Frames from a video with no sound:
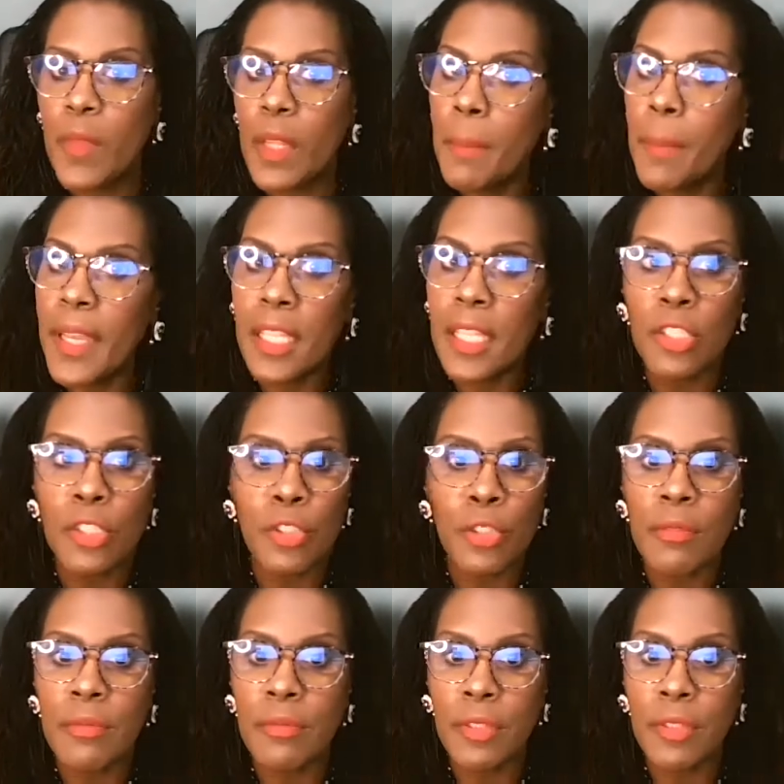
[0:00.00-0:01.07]
but
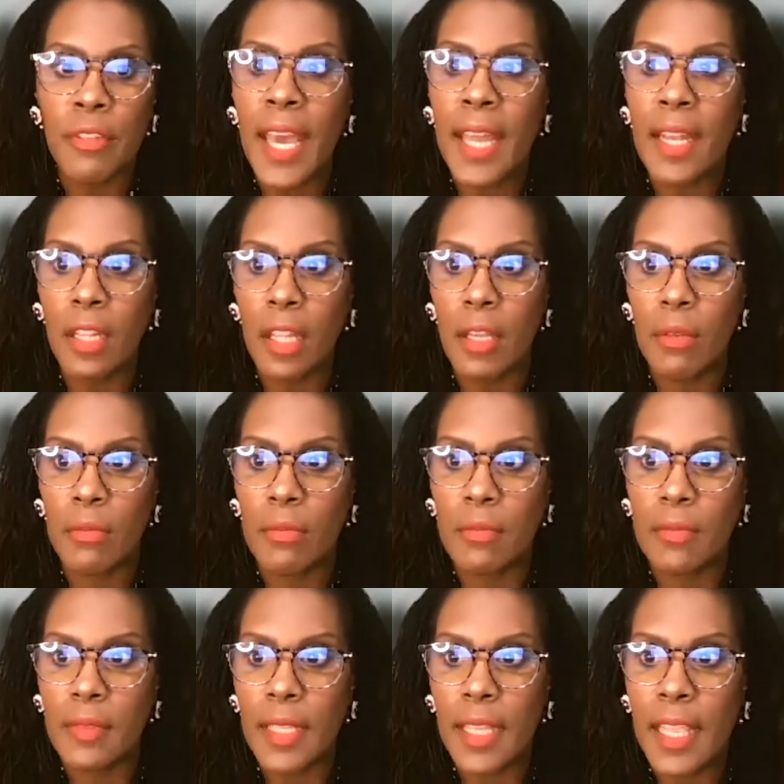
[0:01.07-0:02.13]
you're not alone.
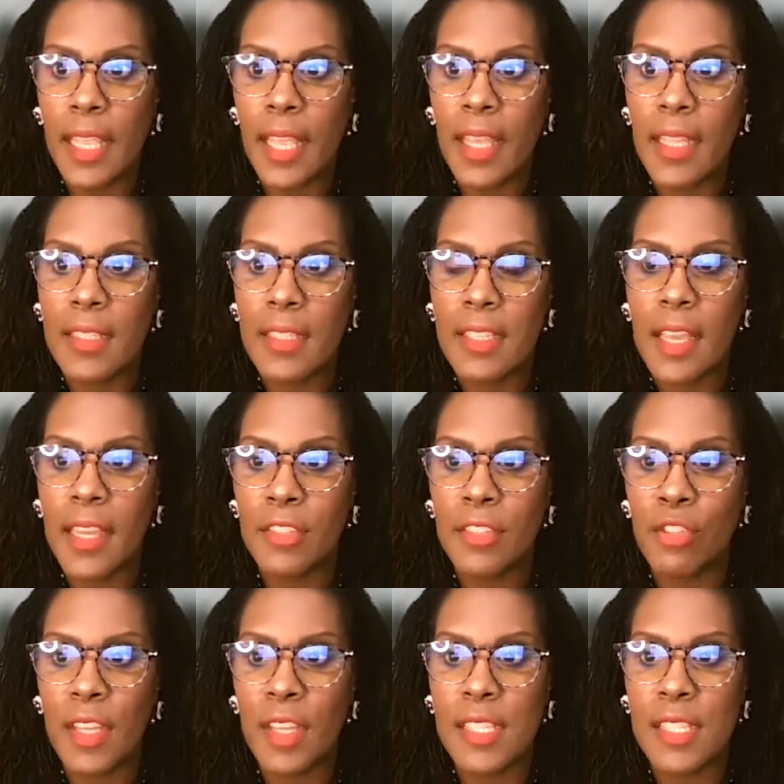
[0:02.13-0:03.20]
And I
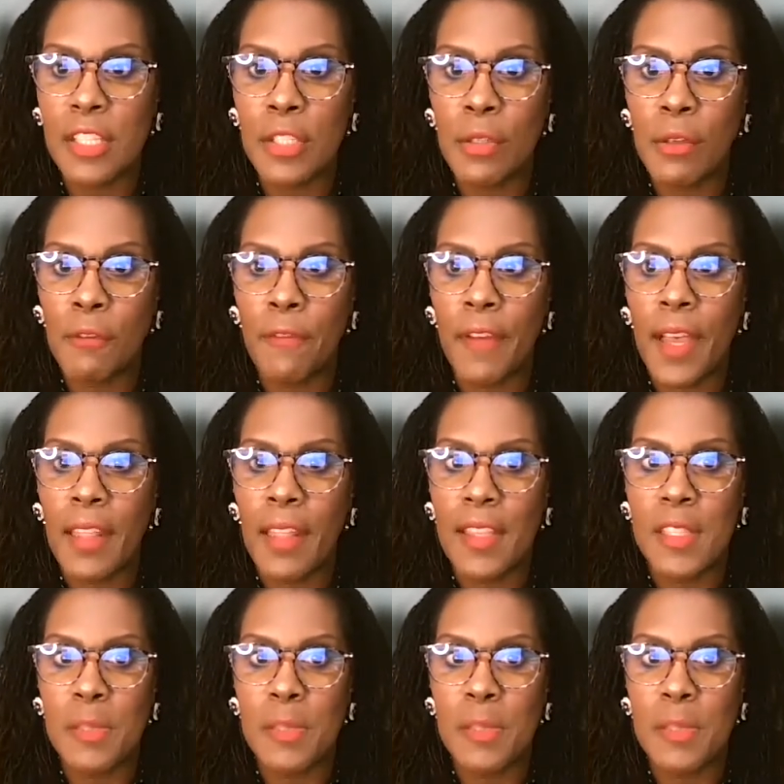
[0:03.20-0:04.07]
trust that you'll find this